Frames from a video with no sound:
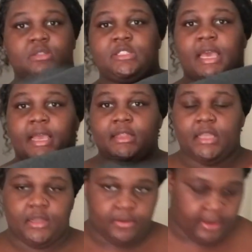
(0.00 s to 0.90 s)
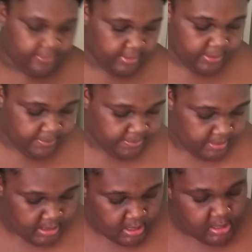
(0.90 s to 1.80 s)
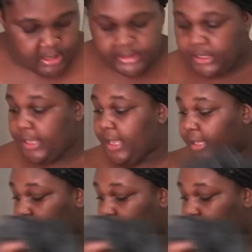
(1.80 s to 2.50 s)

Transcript: tag thing or whatever. So yeah,